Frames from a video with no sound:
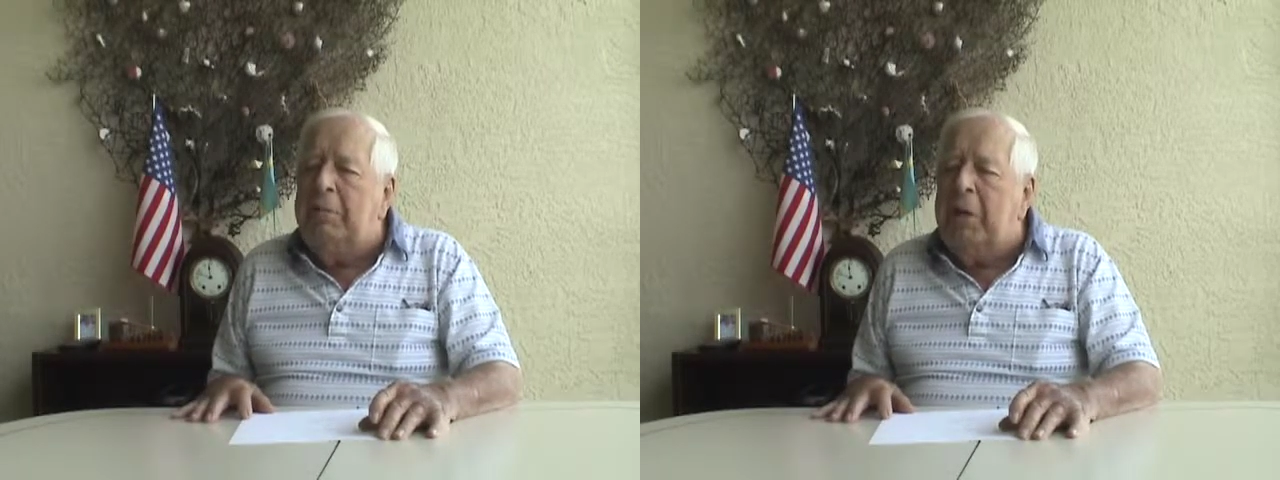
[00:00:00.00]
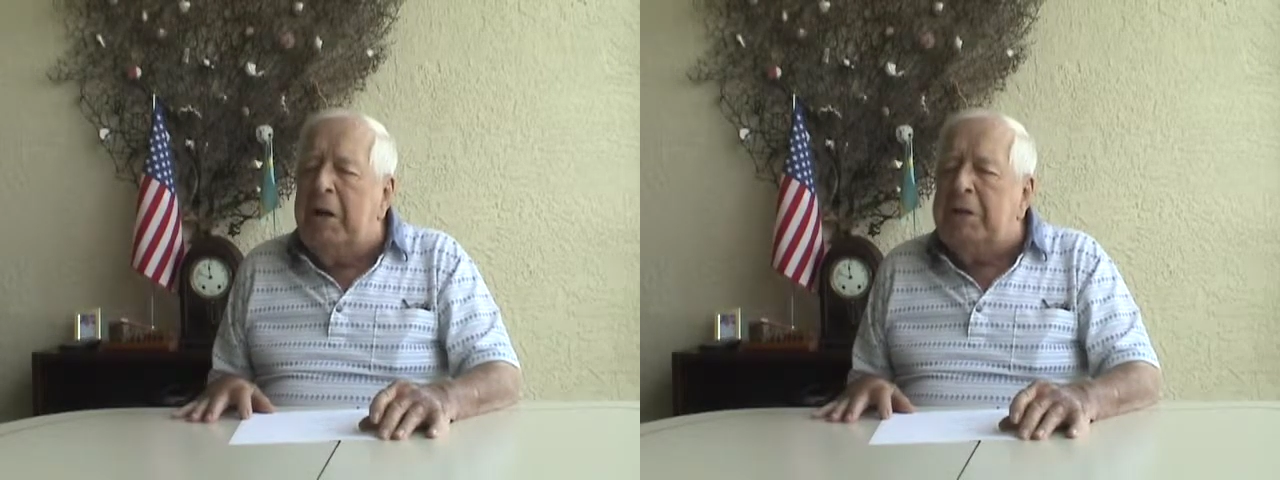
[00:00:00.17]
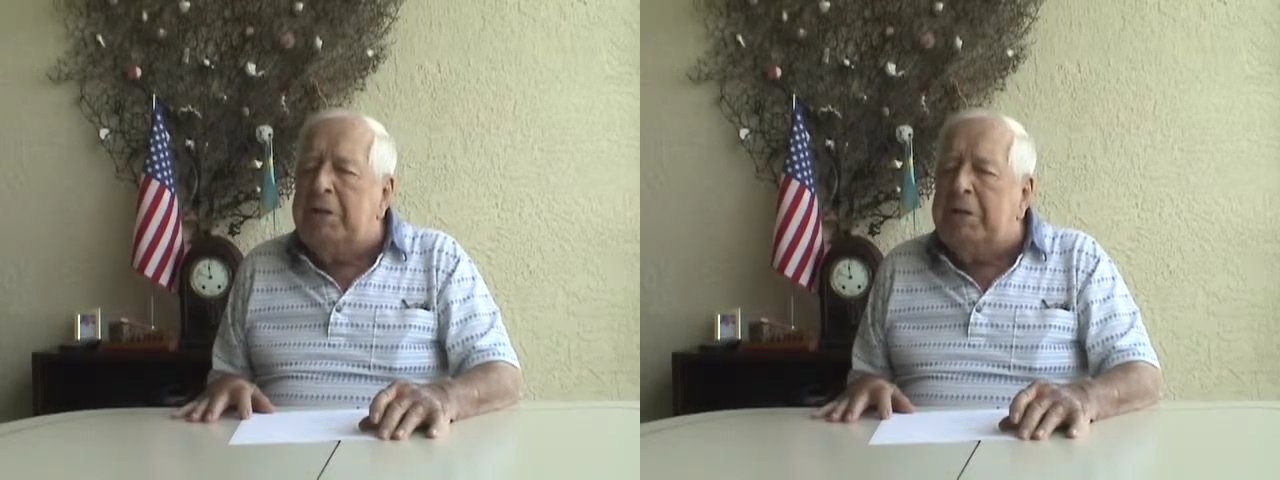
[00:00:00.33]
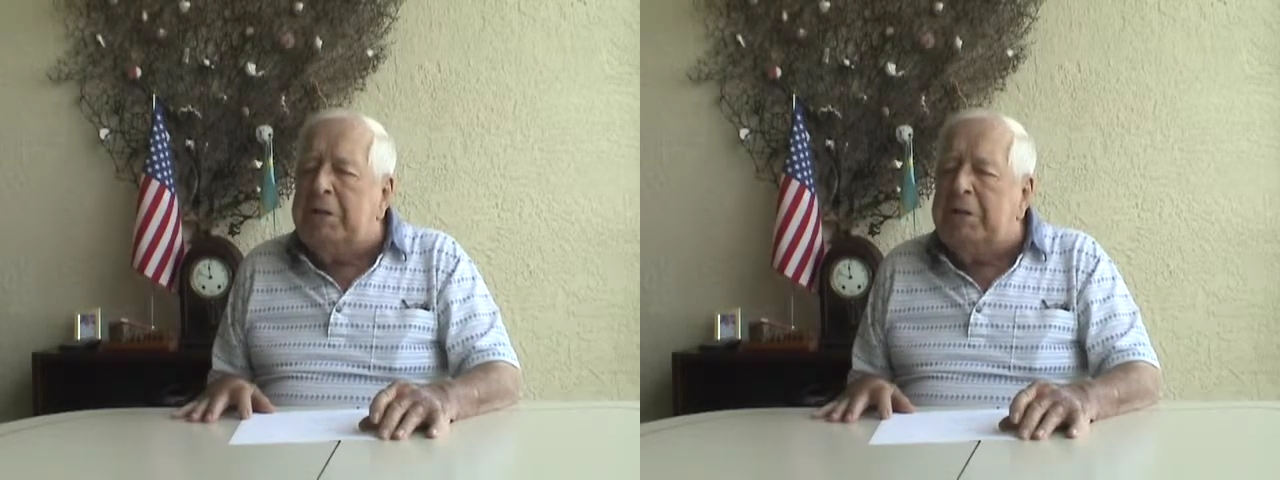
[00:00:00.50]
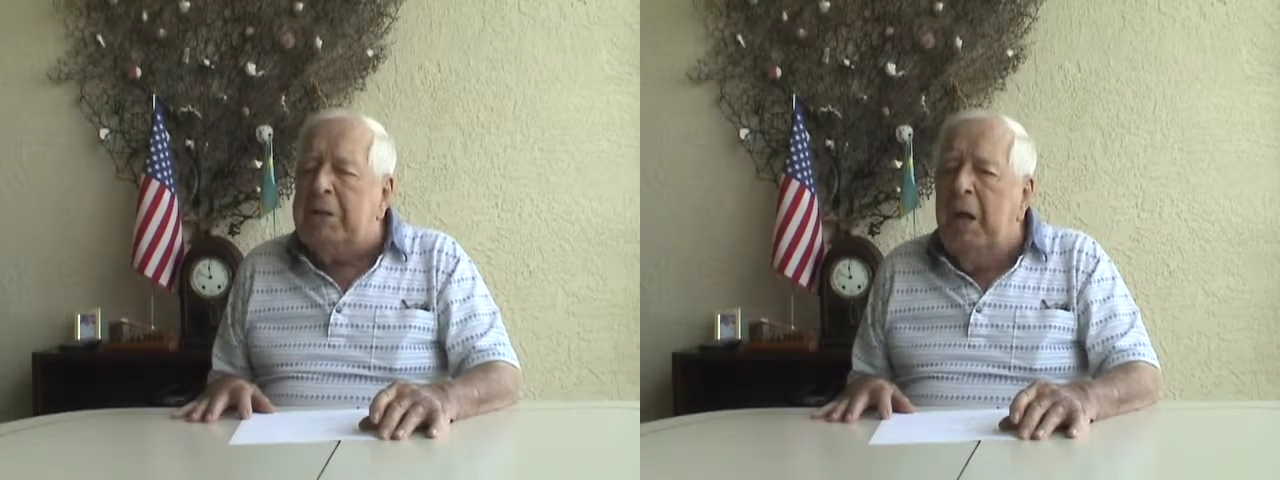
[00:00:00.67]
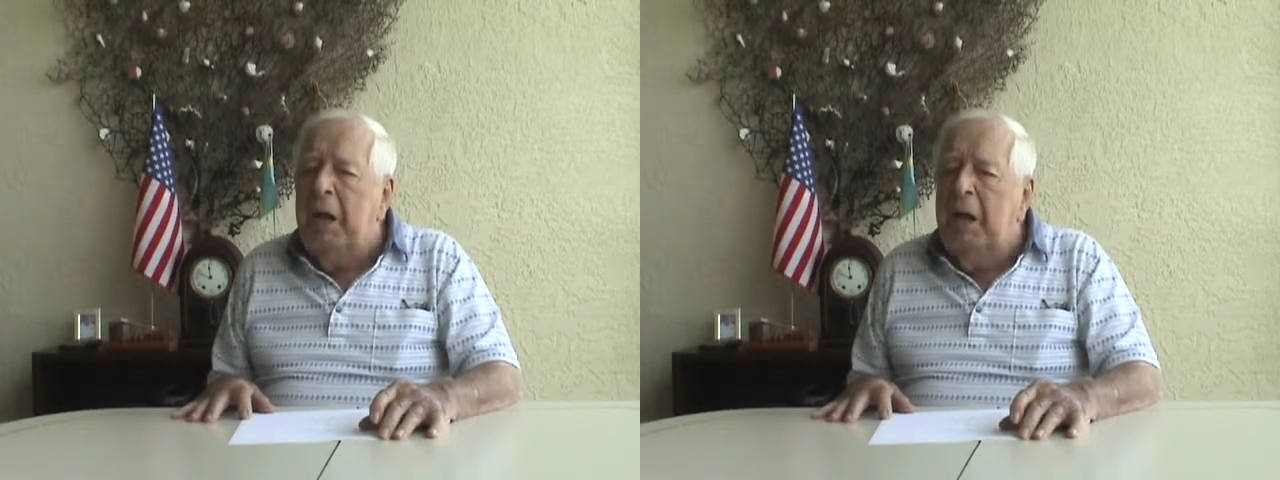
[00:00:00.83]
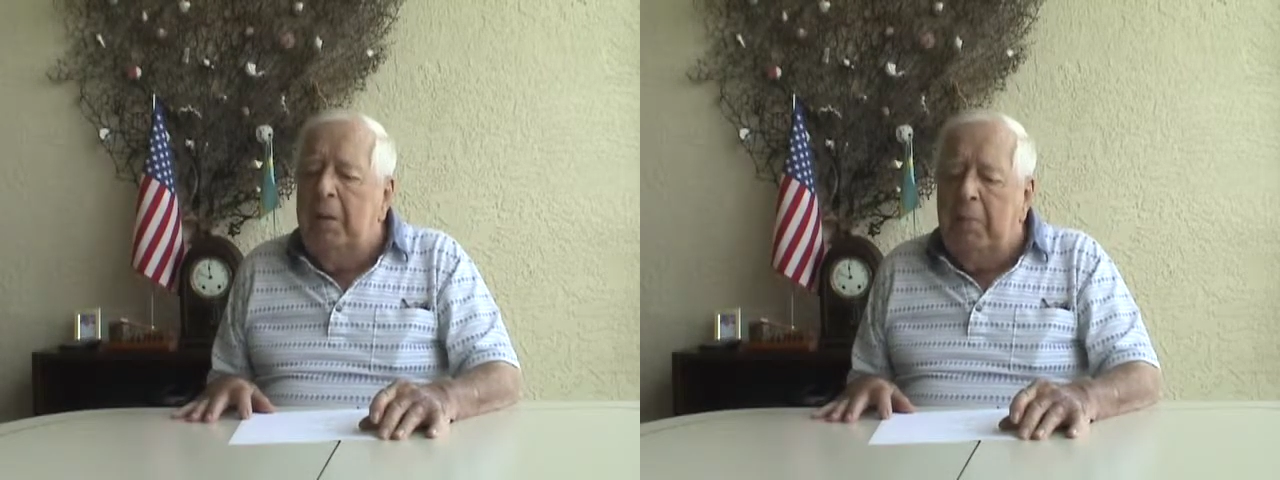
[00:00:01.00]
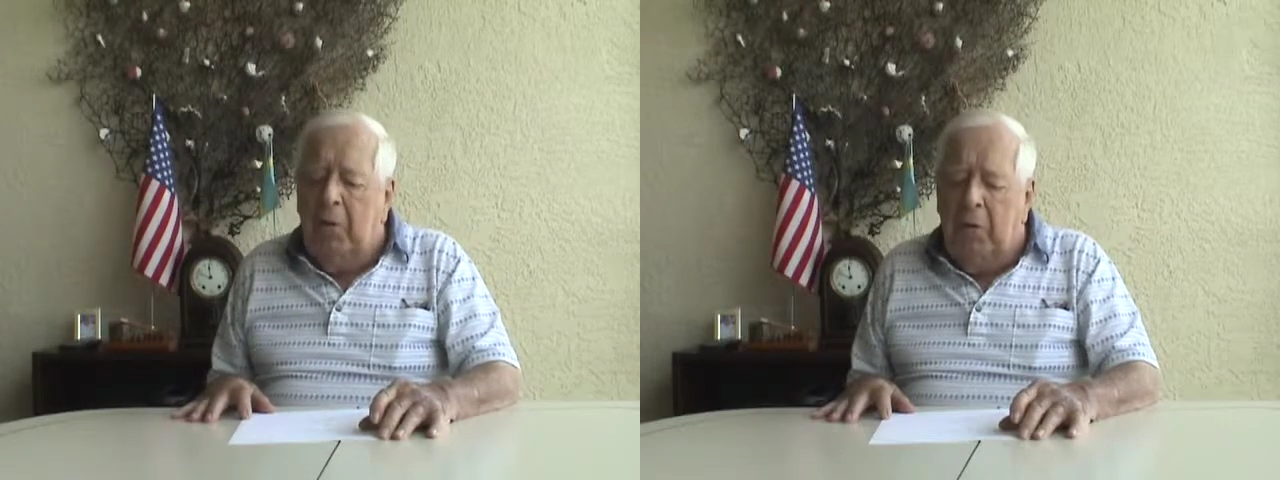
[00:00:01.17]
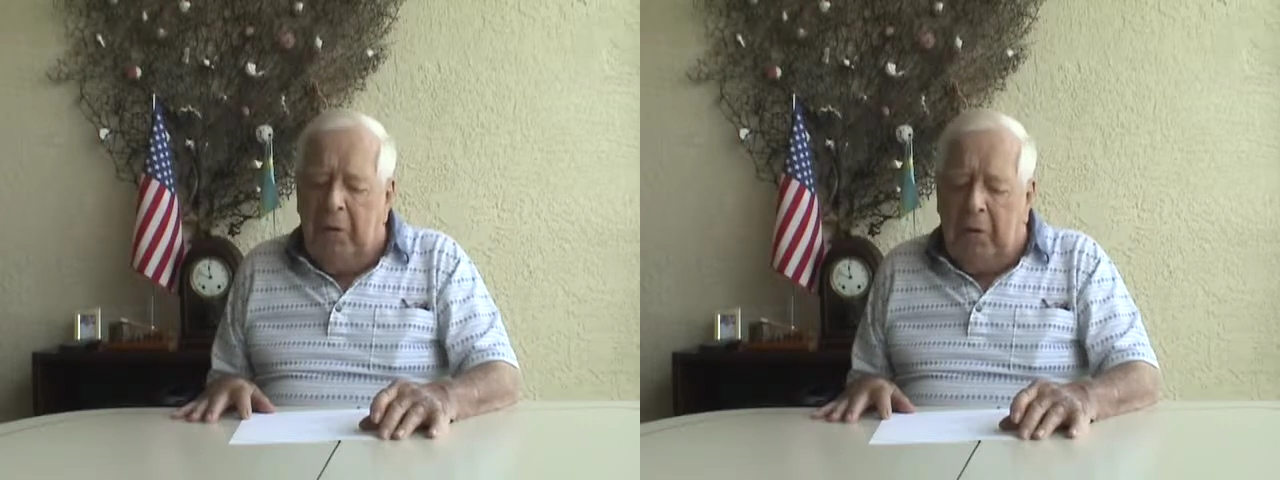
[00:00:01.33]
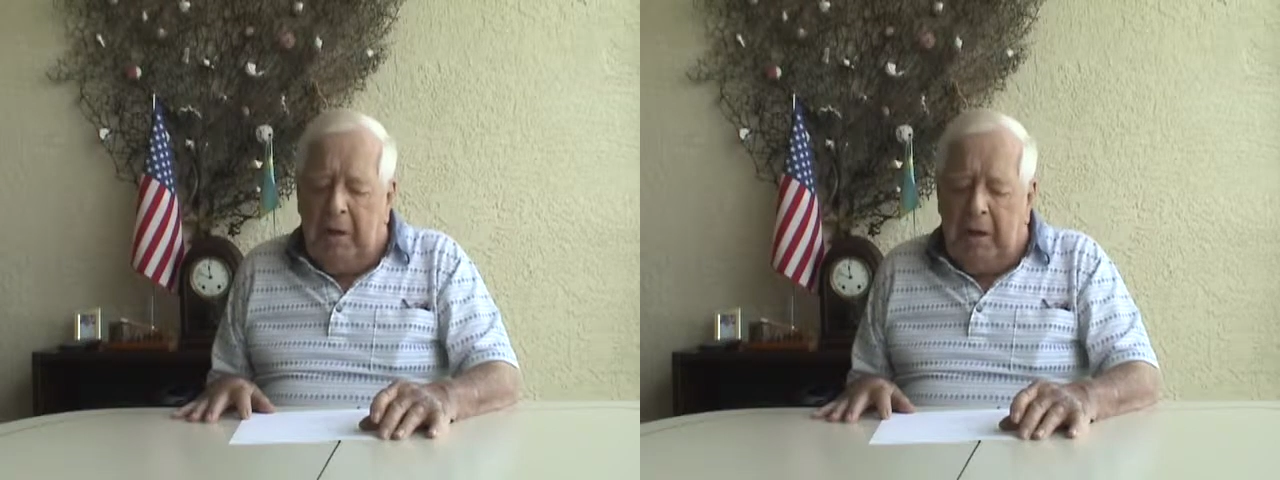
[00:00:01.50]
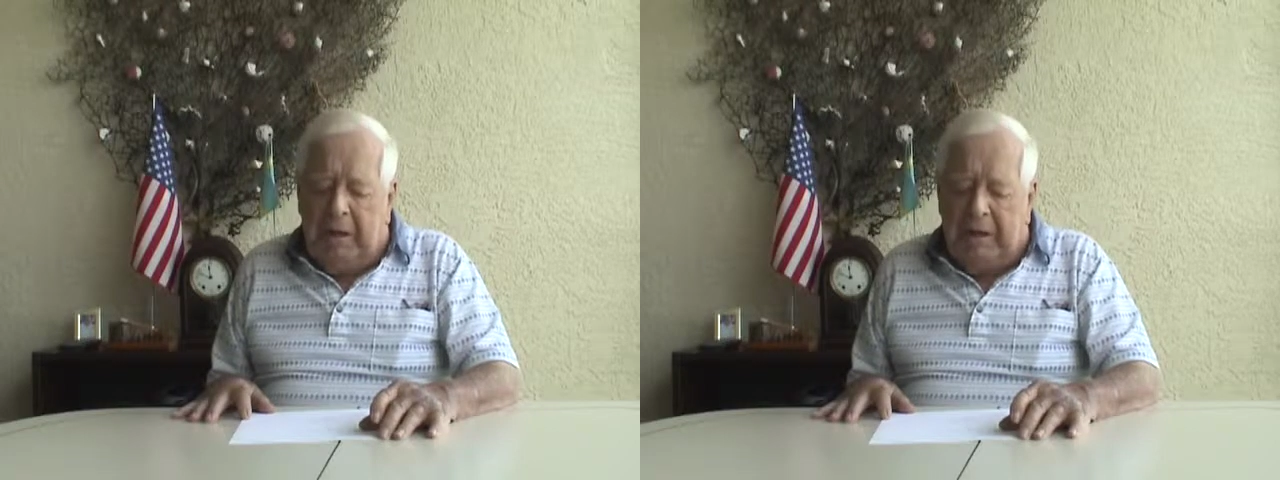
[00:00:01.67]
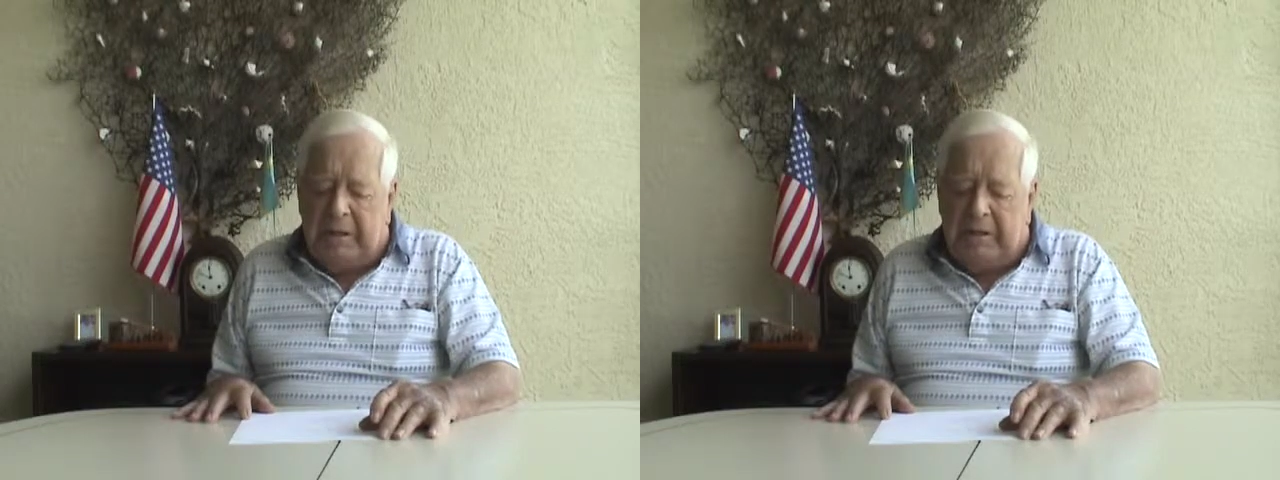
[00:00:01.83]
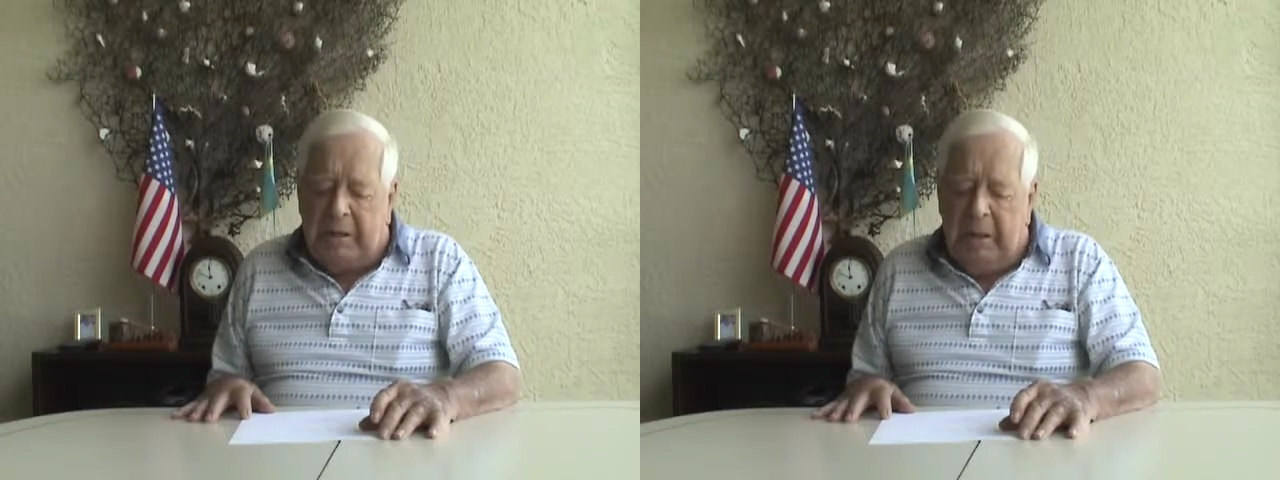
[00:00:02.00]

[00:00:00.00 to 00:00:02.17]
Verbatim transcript: prejudiced, more or less.